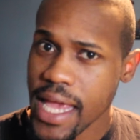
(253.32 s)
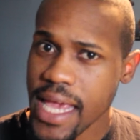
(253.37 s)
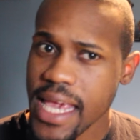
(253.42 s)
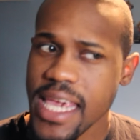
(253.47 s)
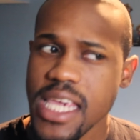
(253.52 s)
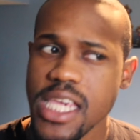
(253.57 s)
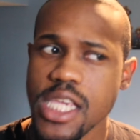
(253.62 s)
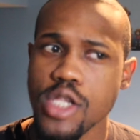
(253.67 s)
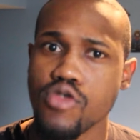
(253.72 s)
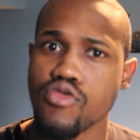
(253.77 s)

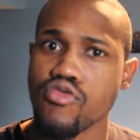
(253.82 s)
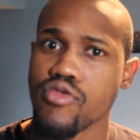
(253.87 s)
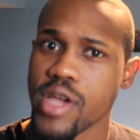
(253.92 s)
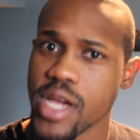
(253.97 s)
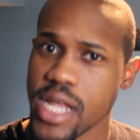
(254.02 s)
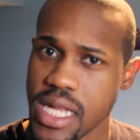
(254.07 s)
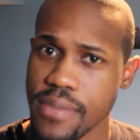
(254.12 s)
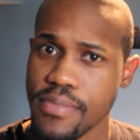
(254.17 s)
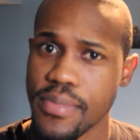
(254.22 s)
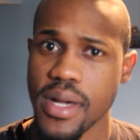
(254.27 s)
he's
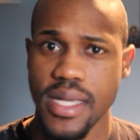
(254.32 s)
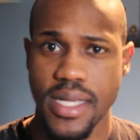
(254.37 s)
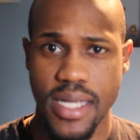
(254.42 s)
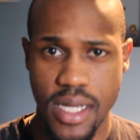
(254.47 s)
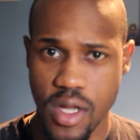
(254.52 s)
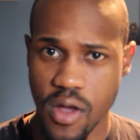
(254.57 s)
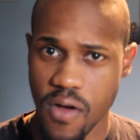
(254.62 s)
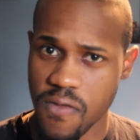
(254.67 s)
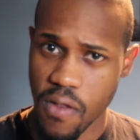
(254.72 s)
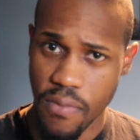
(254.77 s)
really
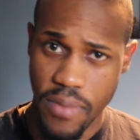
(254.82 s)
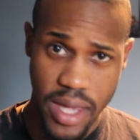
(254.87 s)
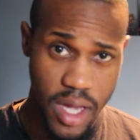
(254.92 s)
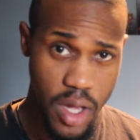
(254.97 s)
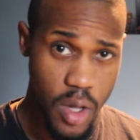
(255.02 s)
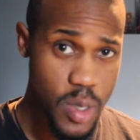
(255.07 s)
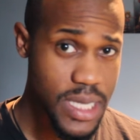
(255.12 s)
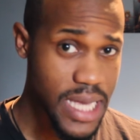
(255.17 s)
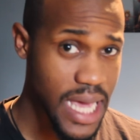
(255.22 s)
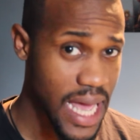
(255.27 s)
busting
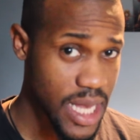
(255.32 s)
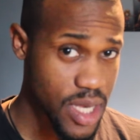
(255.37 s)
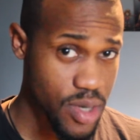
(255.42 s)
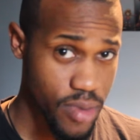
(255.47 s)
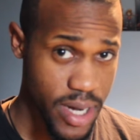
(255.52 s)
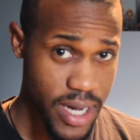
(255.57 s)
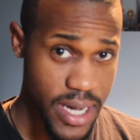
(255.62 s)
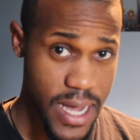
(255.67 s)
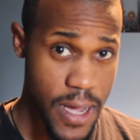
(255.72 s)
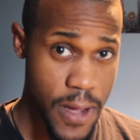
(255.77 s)
Doflamingo's ass
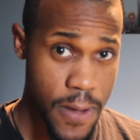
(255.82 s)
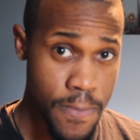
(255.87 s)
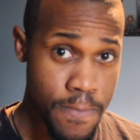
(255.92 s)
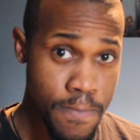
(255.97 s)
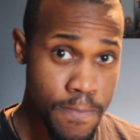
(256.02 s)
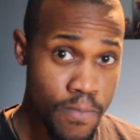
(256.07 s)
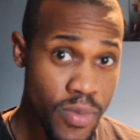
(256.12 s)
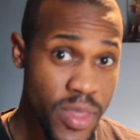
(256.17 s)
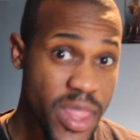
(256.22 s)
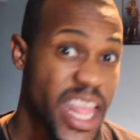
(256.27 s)
right now.
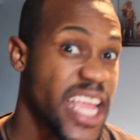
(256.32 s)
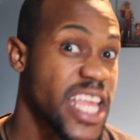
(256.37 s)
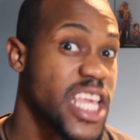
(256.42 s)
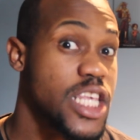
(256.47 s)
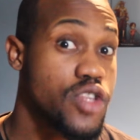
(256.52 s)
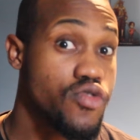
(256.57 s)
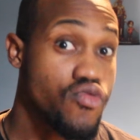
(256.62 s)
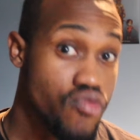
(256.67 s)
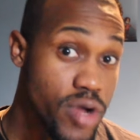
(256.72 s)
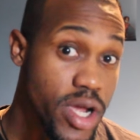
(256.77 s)
Like,
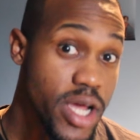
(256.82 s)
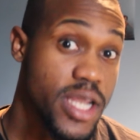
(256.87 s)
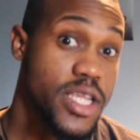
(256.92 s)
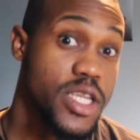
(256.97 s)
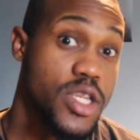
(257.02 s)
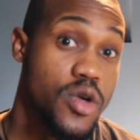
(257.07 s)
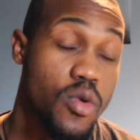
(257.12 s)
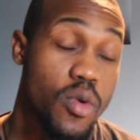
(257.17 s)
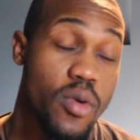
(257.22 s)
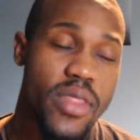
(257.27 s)
he's really
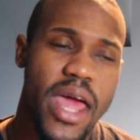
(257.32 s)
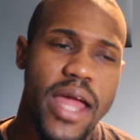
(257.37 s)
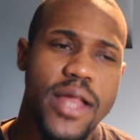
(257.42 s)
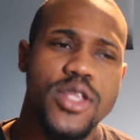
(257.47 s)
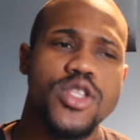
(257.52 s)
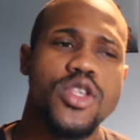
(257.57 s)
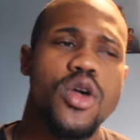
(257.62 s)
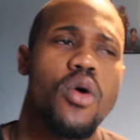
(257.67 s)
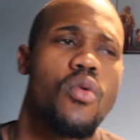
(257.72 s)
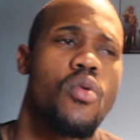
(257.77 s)
doing
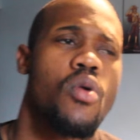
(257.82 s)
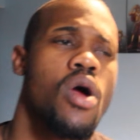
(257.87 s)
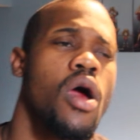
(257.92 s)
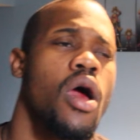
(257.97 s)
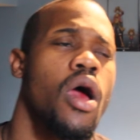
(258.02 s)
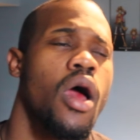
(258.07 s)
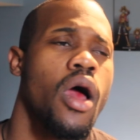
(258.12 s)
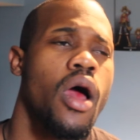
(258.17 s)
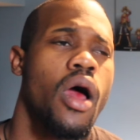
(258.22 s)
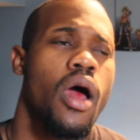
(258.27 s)
that. So
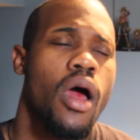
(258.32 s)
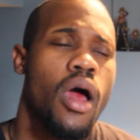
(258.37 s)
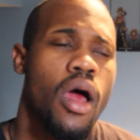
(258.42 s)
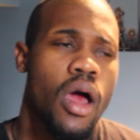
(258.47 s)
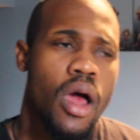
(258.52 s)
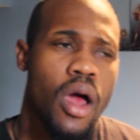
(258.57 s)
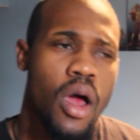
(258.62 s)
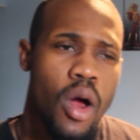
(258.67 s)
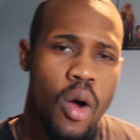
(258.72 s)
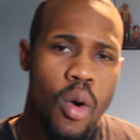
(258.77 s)

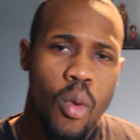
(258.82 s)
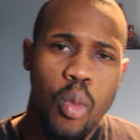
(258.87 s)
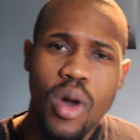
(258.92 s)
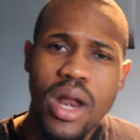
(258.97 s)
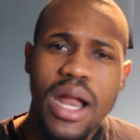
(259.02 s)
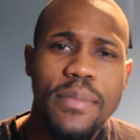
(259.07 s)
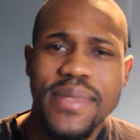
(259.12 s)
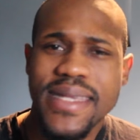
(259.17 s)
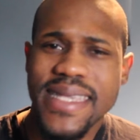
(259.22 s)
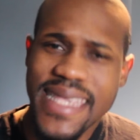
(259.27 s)

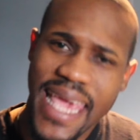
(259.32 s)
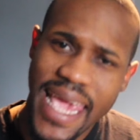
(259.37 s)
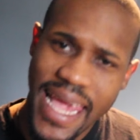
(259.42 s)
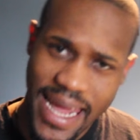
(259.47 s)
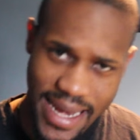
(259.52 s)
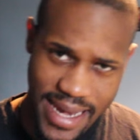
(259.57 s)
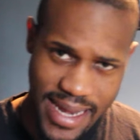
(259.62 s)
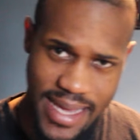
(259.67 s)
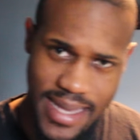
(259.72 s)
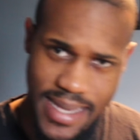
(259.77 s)
what I'm
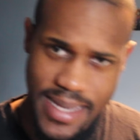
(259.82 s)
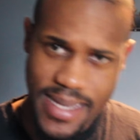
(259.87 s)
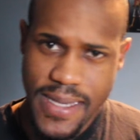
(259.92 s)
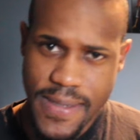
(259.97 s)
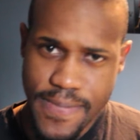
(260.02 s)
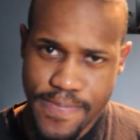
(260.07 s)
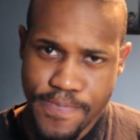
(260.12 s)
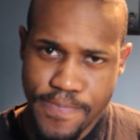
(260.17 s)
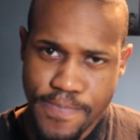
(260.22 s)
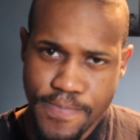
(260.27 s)
saying
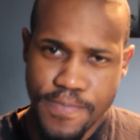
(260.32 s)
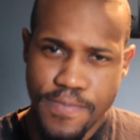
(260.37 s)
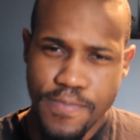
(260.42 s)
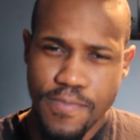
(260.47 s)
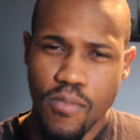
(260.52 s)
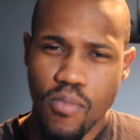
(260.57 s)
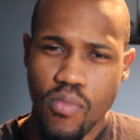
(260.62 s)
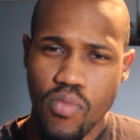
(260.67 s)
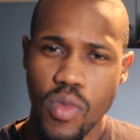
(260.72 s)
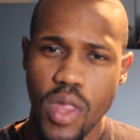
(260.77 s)
is,
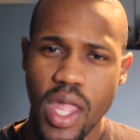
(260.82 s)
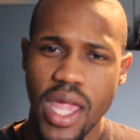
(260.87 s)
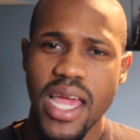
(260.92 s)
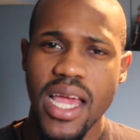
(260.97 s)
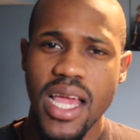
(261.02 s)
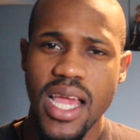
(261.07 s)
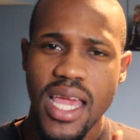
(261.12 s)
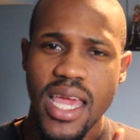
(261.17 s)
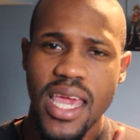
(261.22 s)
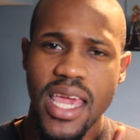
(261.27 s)

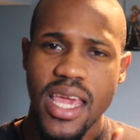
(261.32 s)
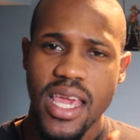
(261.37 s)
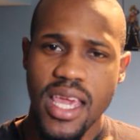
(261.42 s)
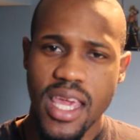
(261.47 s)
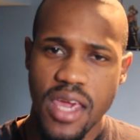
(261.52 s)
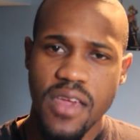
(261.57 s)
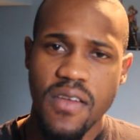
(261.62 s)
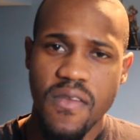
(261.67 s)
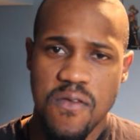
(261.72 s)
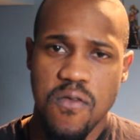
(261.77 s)

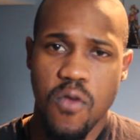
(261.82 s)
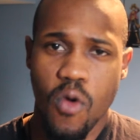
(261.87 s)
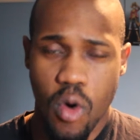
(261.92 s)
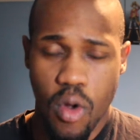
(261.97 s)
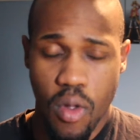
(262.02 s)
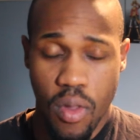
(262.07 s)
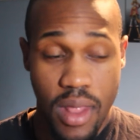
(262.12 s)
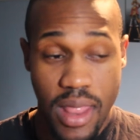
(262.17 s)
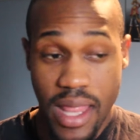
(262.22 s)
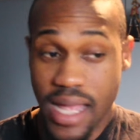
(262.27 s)
Gear
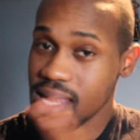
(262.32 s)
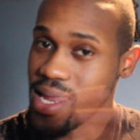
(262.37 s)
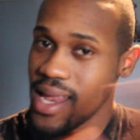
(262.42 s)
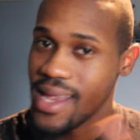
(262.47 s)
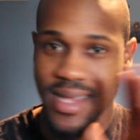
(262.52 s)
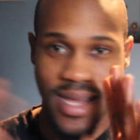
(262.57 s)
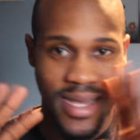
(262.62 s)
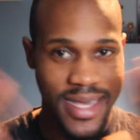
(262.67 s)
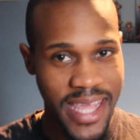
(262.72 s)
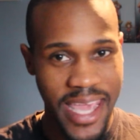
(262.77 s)
four, let,
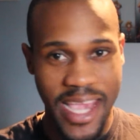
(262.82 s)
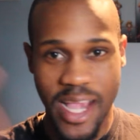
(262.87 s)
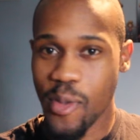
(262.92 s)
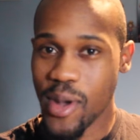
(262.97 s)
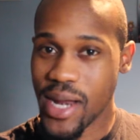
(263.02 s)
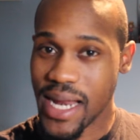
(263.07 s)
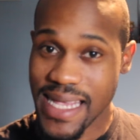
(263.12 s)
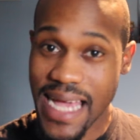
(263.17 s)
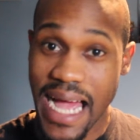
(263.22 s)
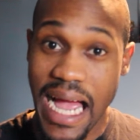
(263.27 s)
let, let's take
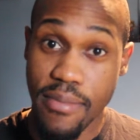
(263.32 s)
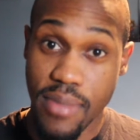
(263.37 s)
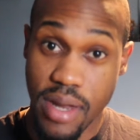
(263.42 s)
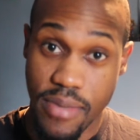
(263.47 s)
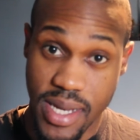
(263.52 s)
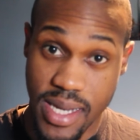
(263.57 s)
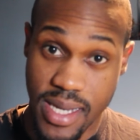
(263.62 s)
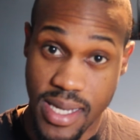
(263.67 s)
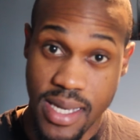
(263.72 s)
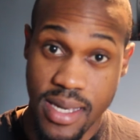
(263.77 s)
away the time
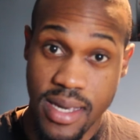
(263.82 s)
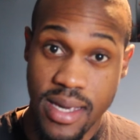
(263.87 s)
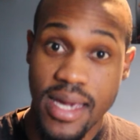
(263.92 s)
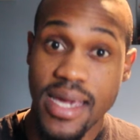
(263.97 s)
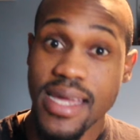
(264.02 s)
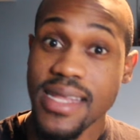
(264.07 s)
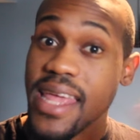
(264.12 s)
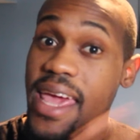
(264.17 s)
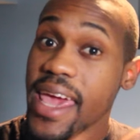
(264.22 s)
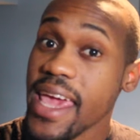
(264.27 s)
limit.
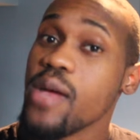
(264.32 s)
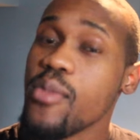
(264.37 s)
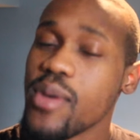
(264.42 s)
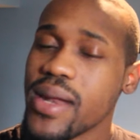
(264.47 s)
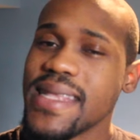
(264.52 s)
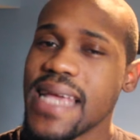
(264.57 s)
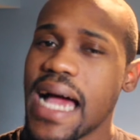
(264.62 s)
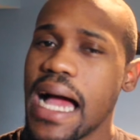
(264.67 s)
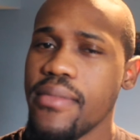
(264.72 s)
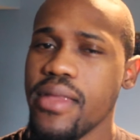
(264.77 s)
Take away
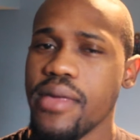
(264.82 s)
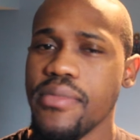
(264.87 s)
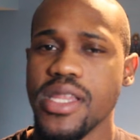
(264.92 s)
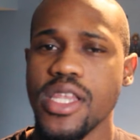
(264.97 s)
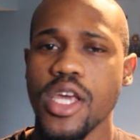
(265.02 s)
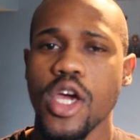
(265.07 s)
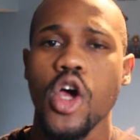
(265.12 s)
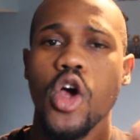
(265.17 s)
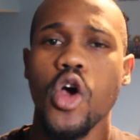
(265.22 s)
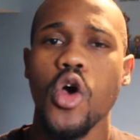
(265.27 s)
the time
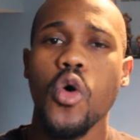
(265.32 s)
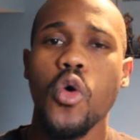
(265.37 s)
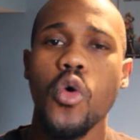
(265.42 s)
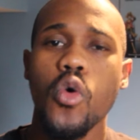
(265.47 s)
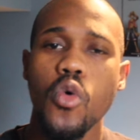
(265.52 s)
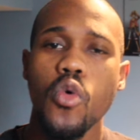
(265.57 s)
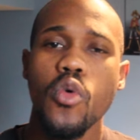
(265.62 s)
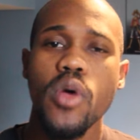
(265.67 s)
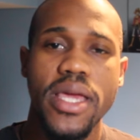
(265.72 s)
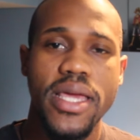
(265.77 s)
limit.
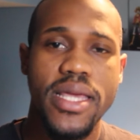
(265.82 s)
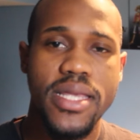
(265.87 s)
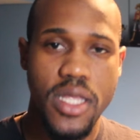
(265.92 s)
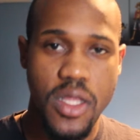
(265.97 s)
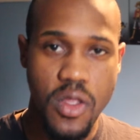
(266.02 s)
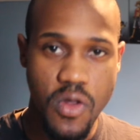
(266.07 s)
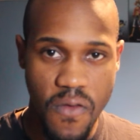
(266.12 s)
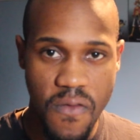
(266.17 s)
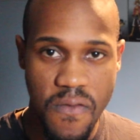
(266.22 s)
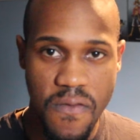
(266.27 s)
Who
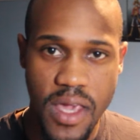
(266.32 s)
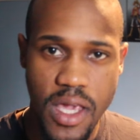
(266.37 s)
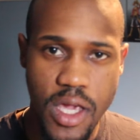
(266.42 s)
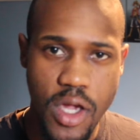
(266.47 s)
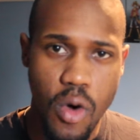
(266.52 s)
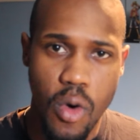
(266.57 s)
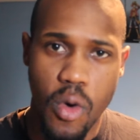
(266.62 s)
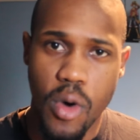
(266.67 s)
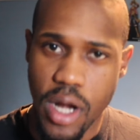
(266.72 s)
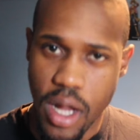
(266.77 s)
is Luffy
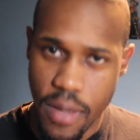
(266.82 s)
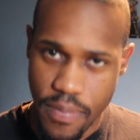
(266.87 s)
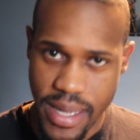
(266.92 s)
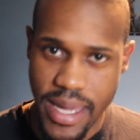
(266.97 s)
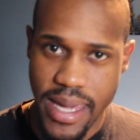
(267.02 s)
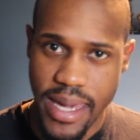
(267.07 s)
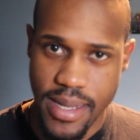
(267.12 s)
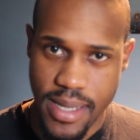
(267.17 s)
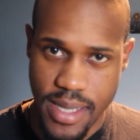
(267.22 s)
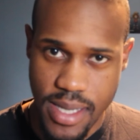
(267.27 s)
going up
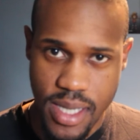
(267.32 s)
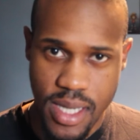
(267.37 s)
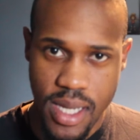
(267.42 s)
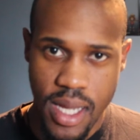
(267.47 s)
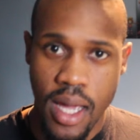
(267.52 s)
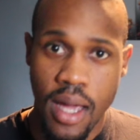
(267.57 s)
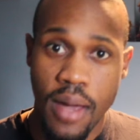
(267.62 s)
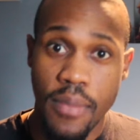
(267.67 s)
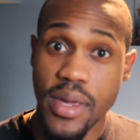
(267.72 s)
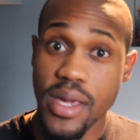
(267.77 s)

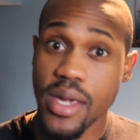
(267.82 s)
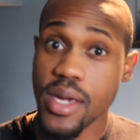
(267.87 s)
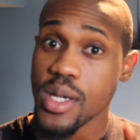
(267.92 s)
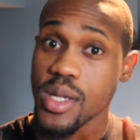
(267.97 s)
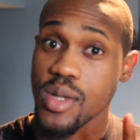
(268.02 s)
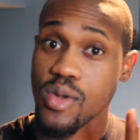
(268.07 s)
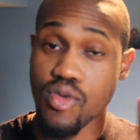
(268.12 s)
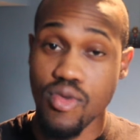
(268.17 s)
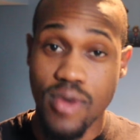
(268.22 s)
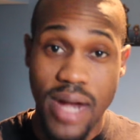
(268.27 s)
against?
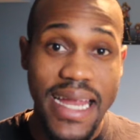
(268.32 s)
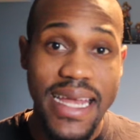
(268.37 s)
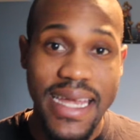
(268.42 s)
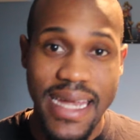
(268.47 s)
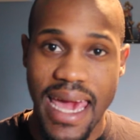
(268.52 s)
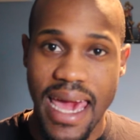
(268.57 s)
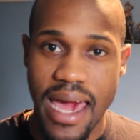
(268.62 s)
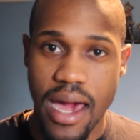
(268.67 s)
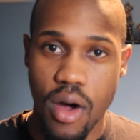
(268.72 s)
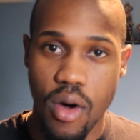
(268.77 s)
Because right
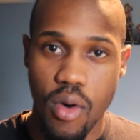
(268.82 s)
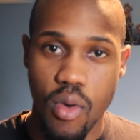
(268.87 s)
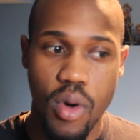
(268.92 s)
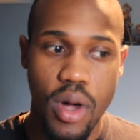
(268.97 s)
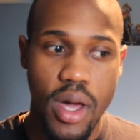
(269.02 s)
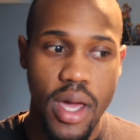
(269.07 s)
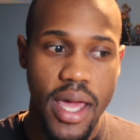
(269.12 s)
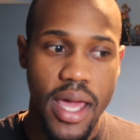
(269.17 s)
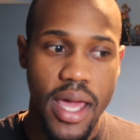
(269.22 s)
now,